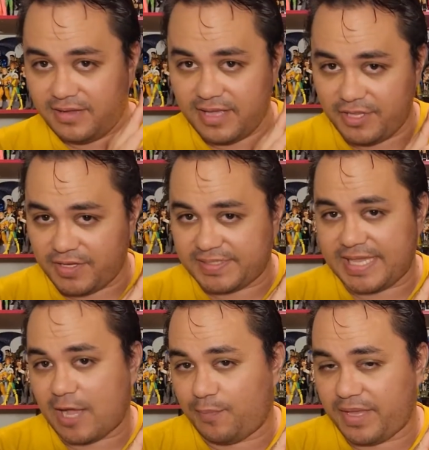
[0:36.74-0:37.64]
and you can
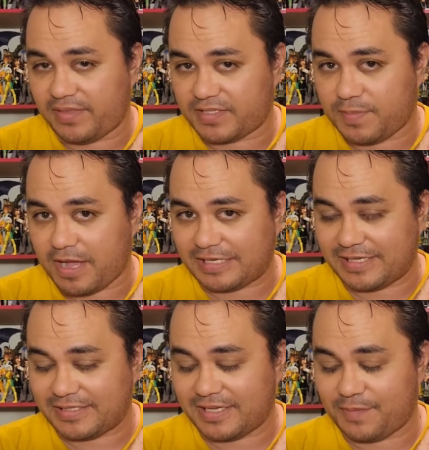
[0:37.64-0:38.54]
see how big this box
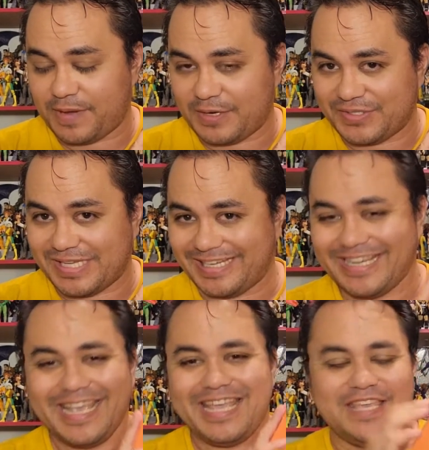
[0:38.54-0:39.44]
is in comparison.
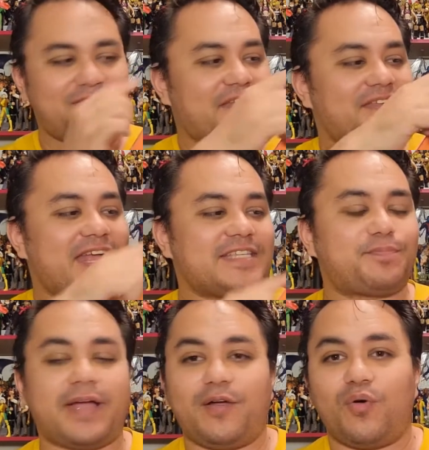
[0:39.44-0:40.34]
You've got the nice
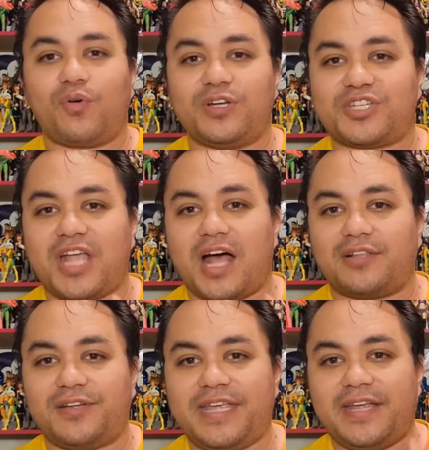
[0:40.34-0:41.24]
bright orange
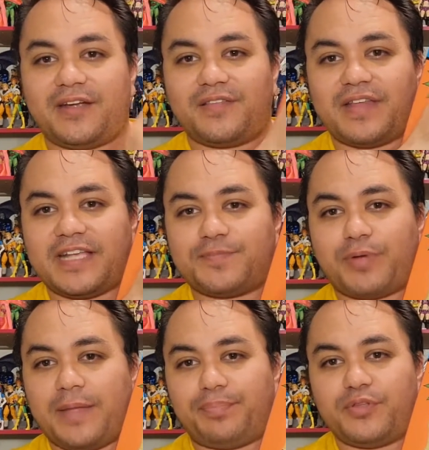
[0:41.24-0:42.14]
color here, the nice
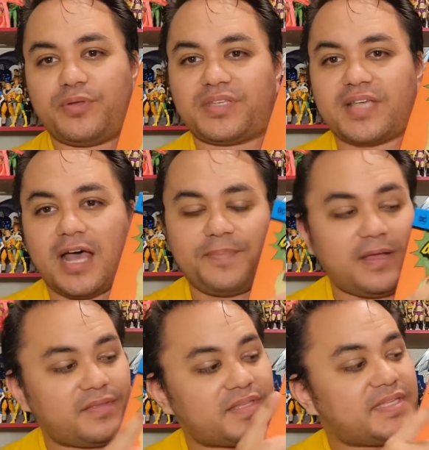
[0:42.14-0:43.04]
bright blue at the top
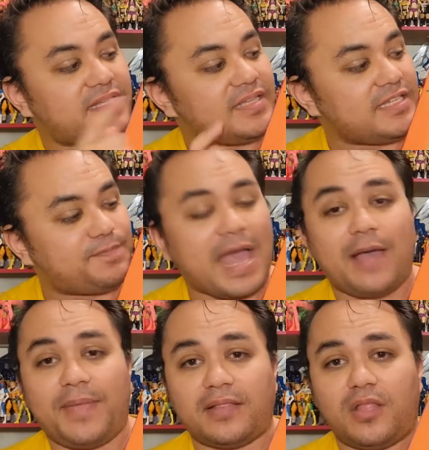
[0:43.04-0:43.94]
here, the 60s
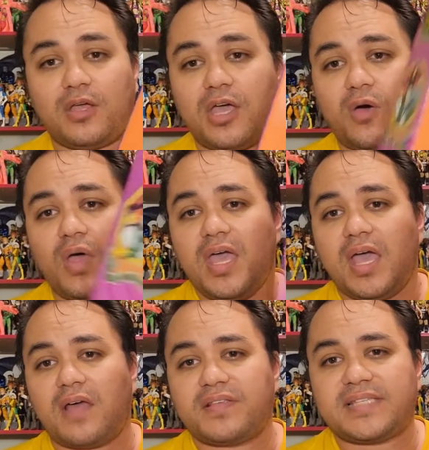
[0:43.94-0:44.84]
Batman logo,
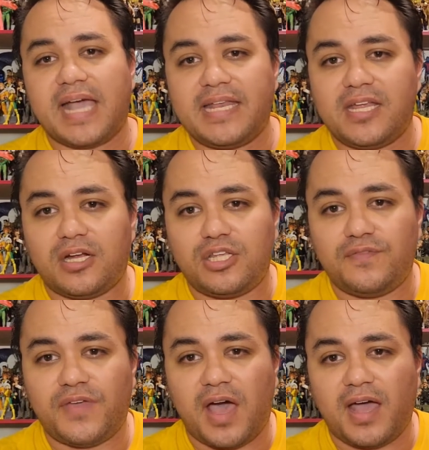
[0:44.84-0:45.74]
and on the side here
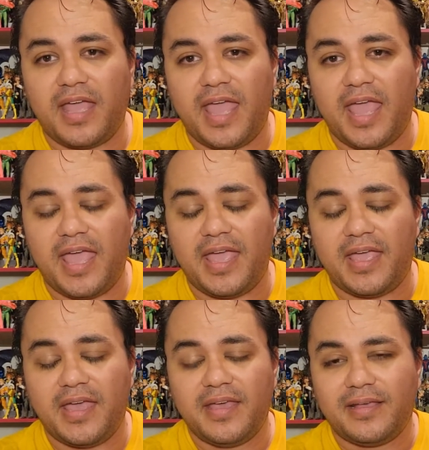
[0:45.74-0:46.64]
you've got
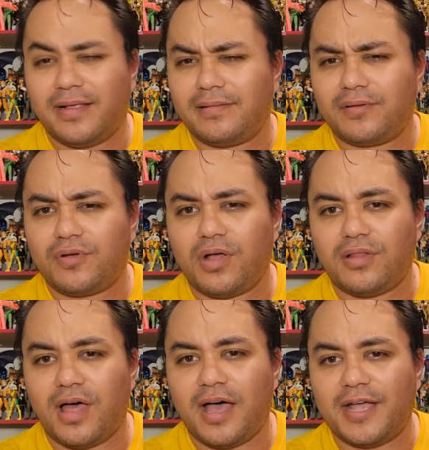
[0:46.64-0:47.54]
a, a little
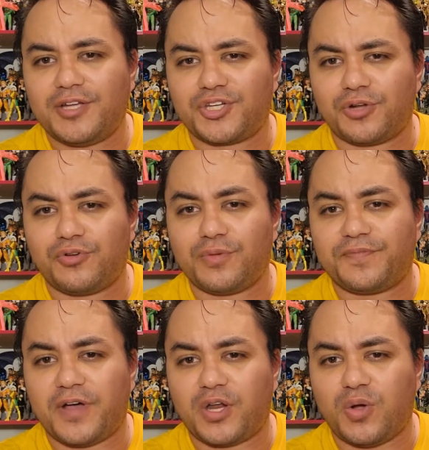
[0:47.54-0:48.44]
collage or group
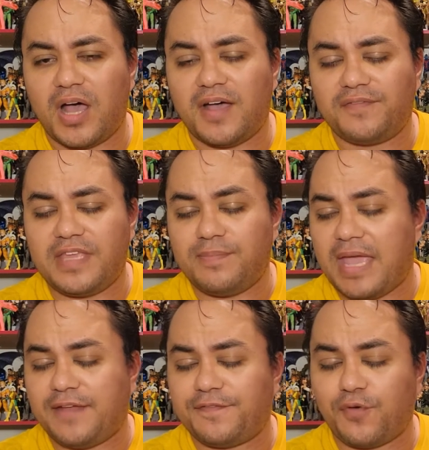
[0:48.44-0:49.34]
photo of the
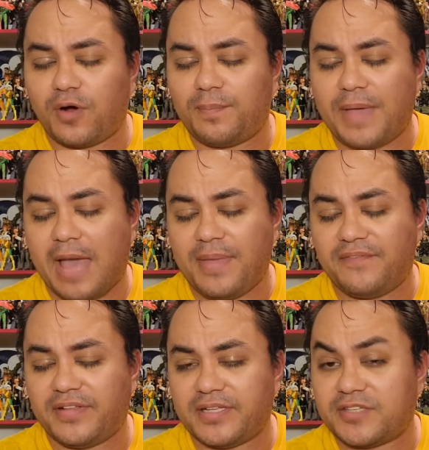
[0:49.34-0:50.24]
main four
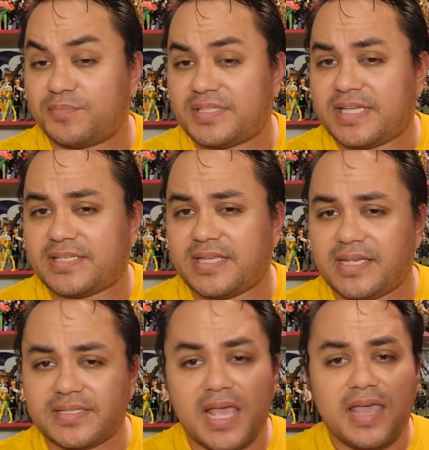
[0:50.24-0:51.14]
Batman villains from the
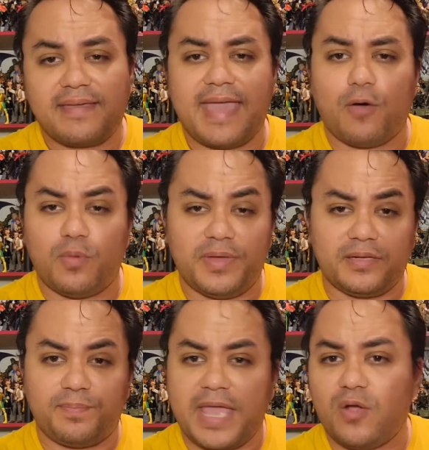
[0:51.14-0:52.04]
60s,
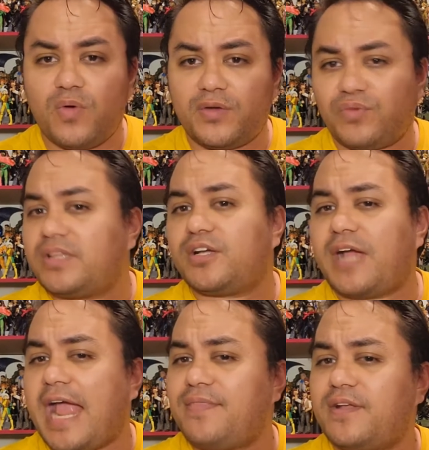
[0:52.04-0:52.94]
Catwoman, Penguin, Riddler,
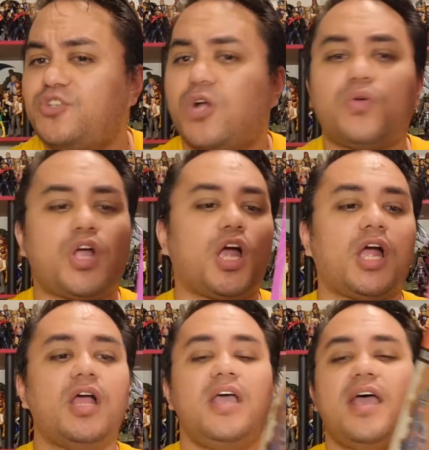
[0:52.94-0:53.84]
and the Joker.